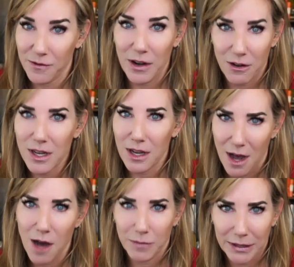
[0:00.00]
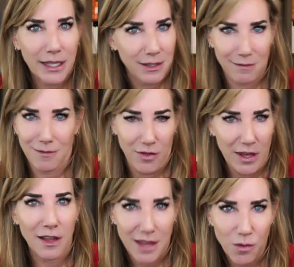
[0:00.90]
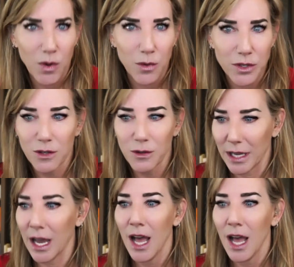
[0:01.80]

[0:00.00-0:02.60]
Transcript: very complex thing that we were doing.